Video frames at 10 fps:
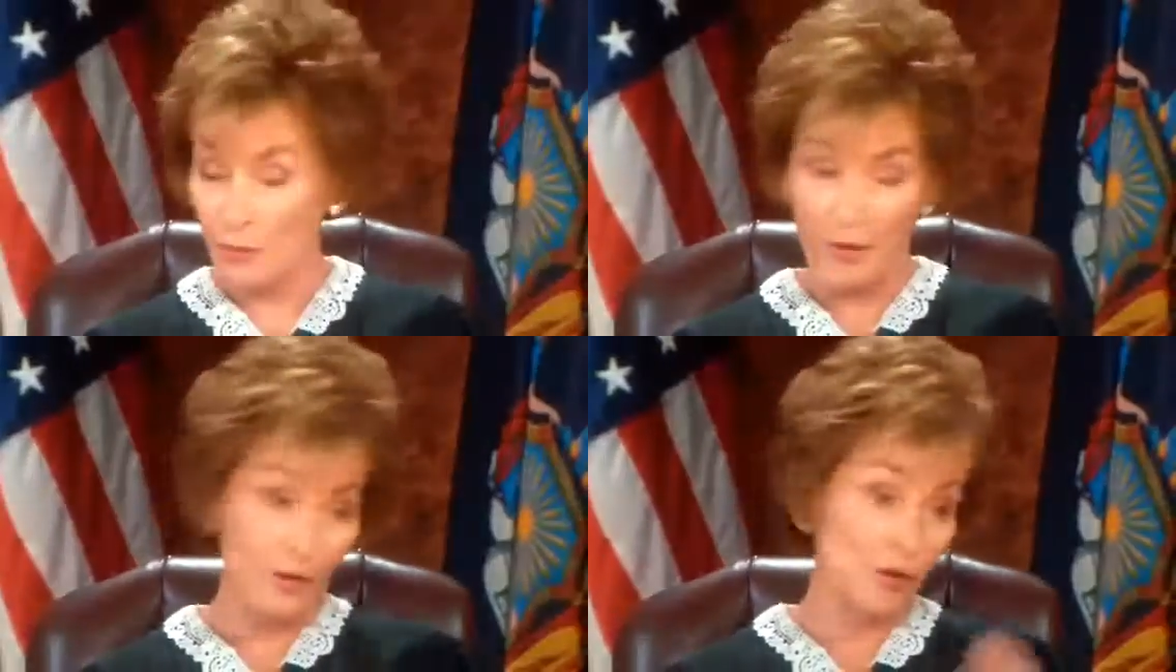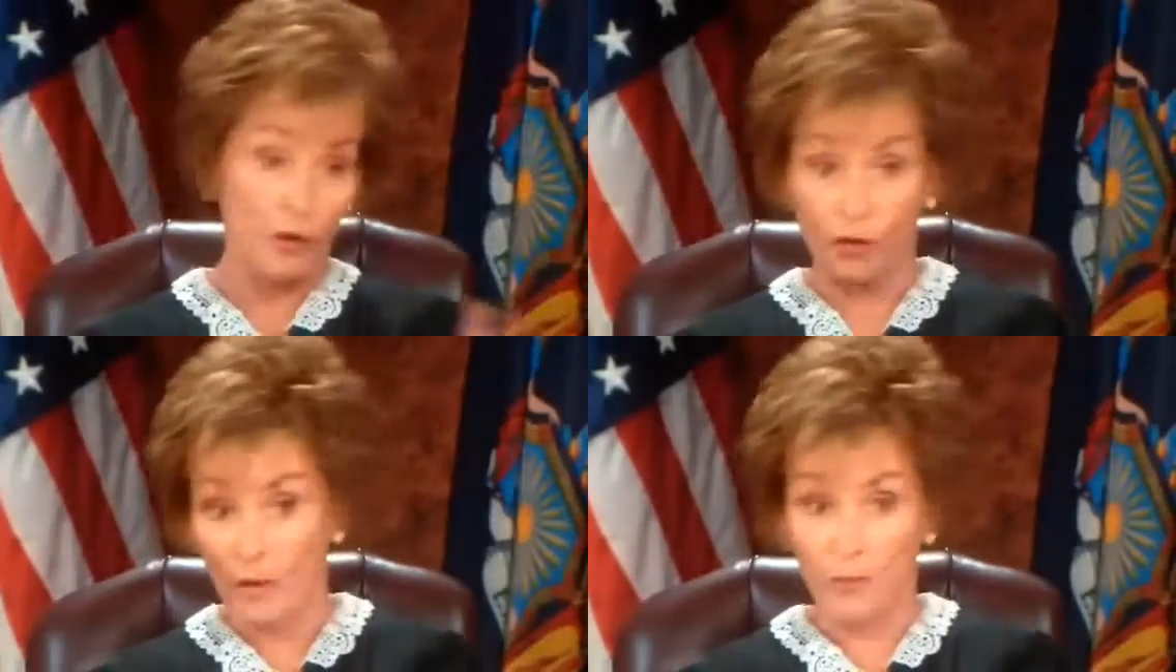within a
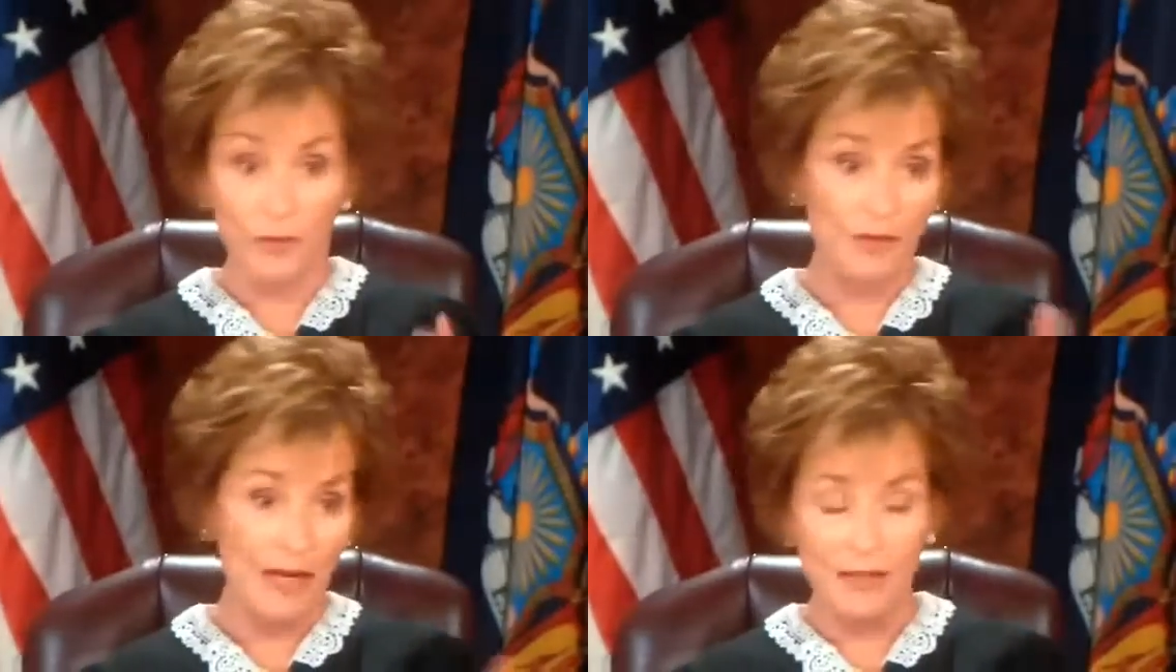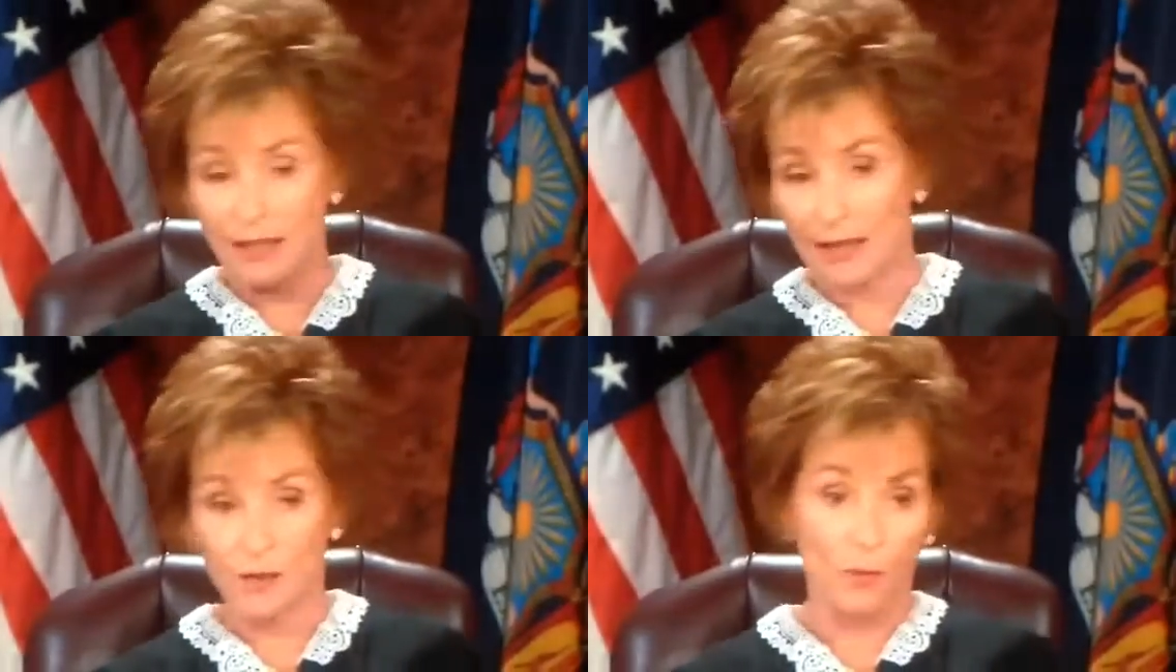certain number of days. It
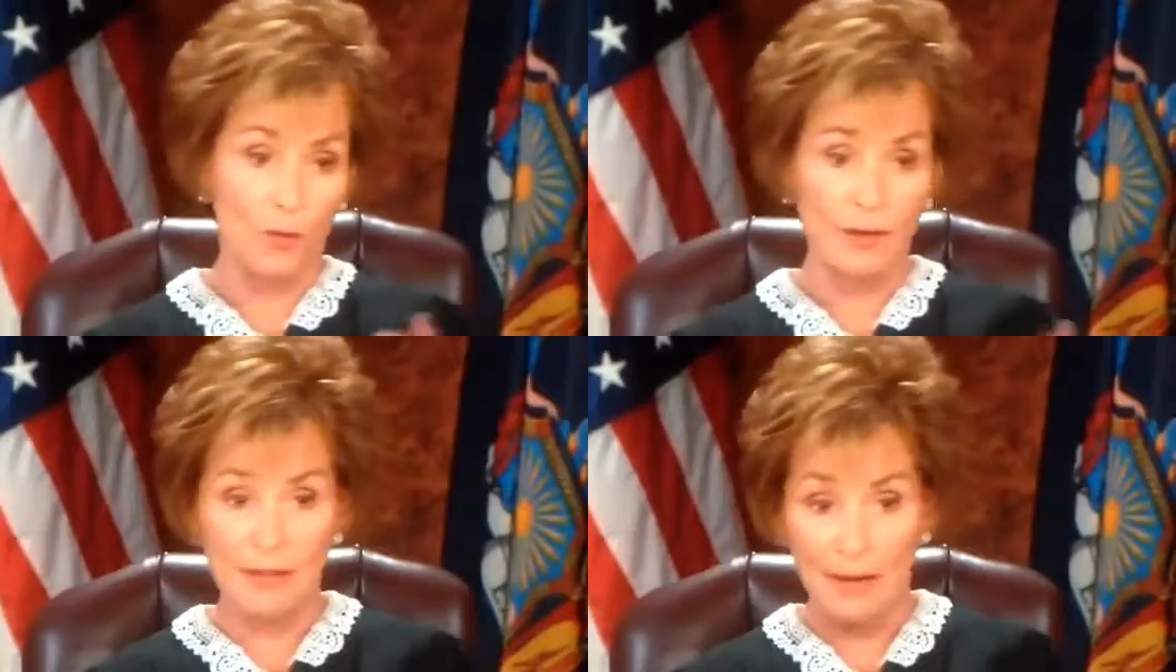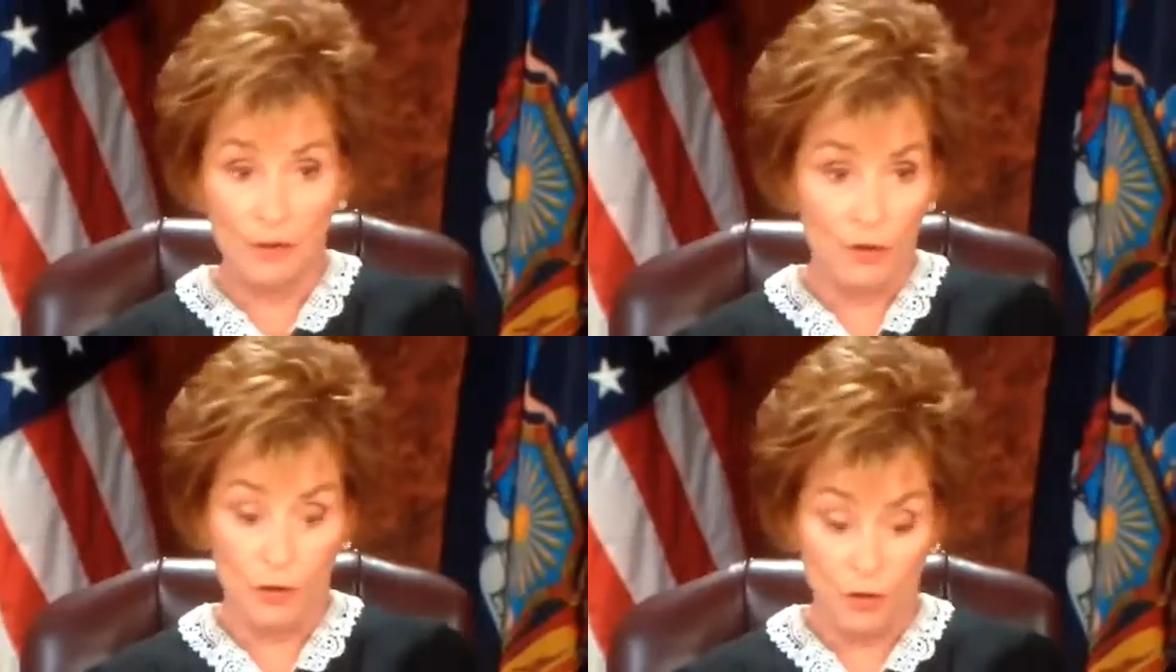has to break down a
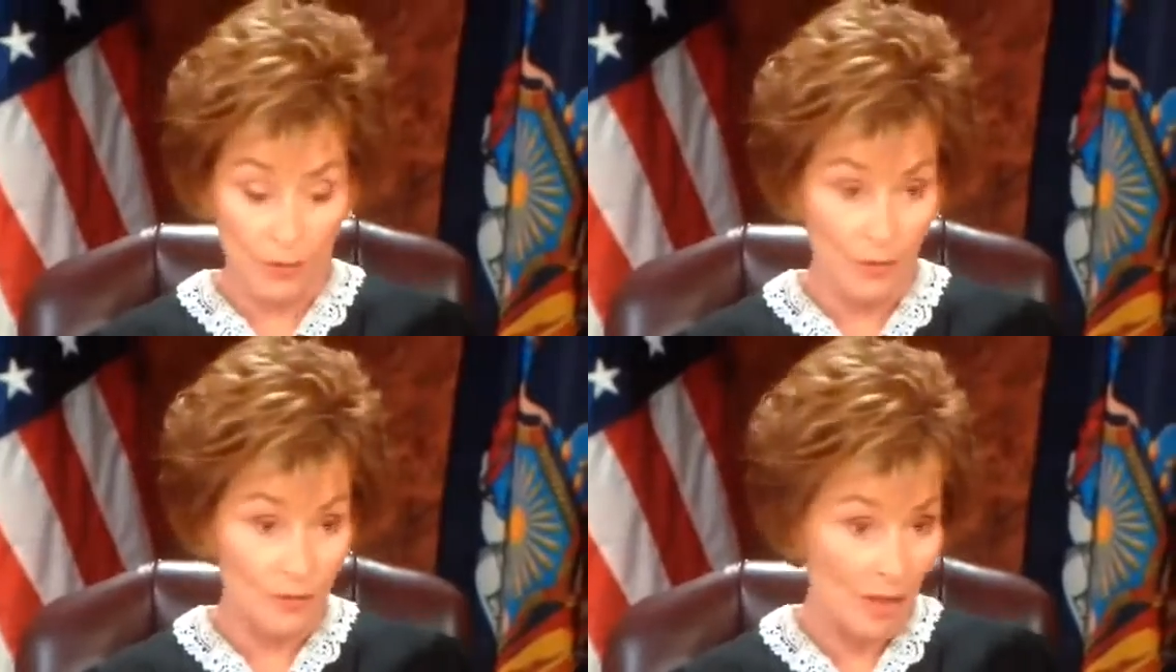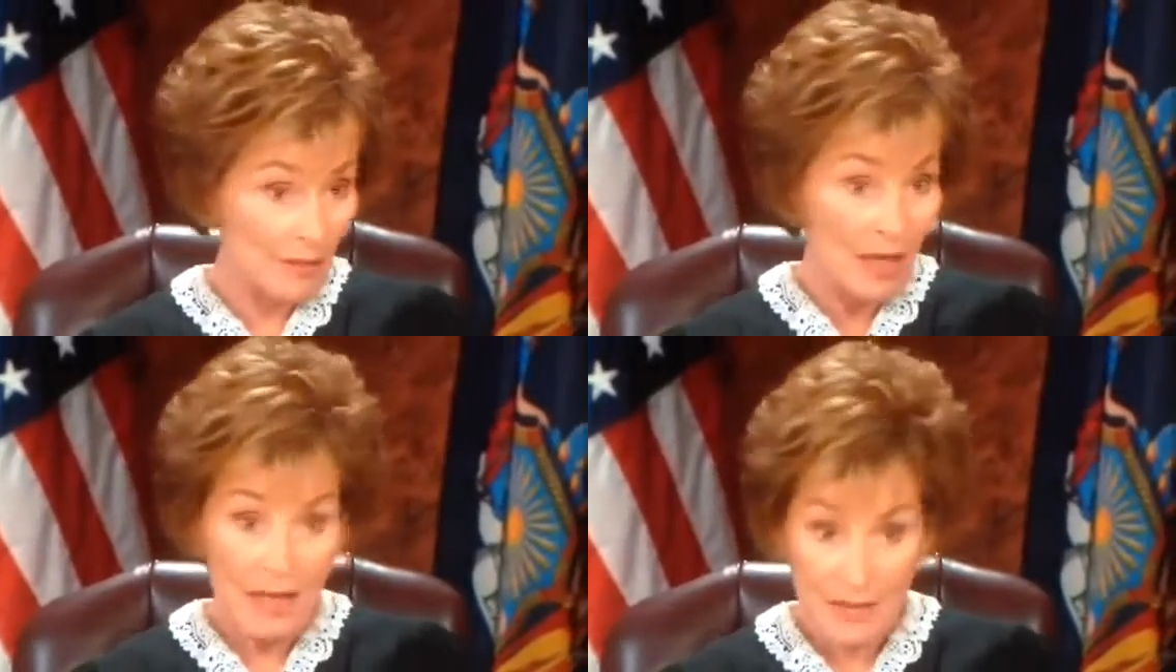certain number of times.
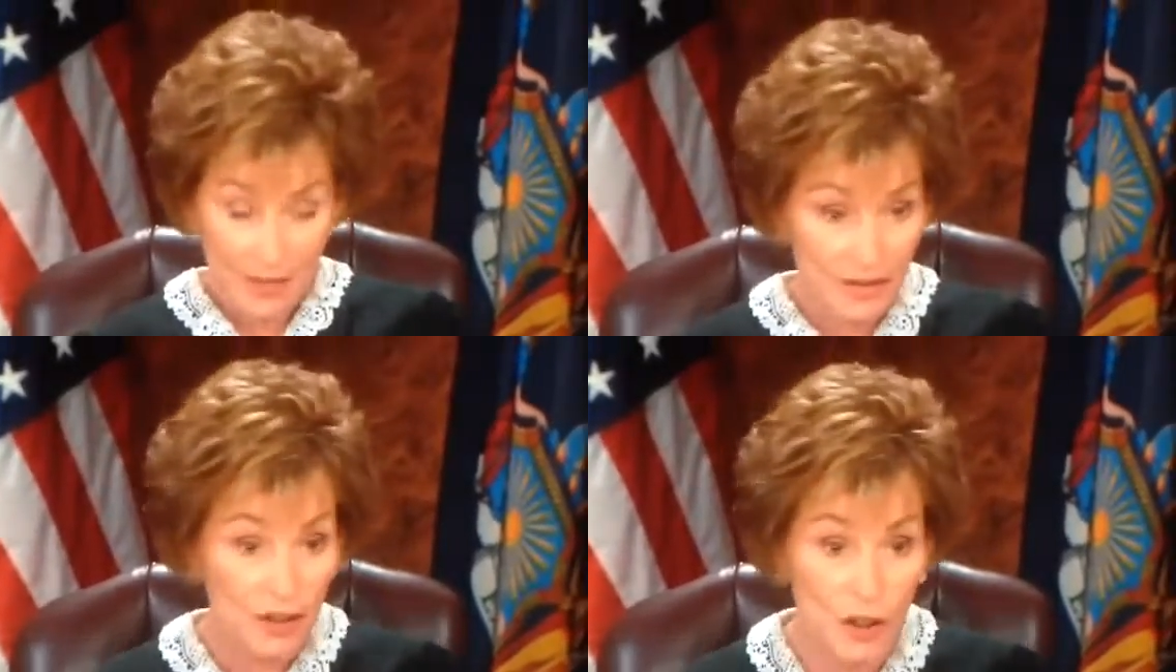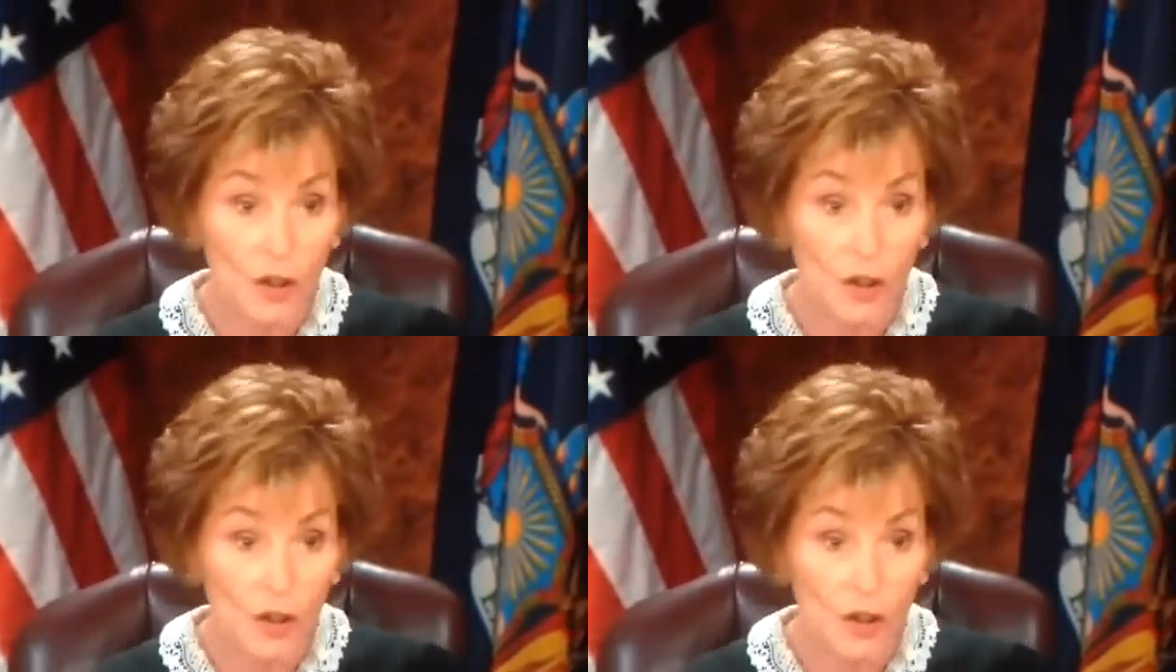This is a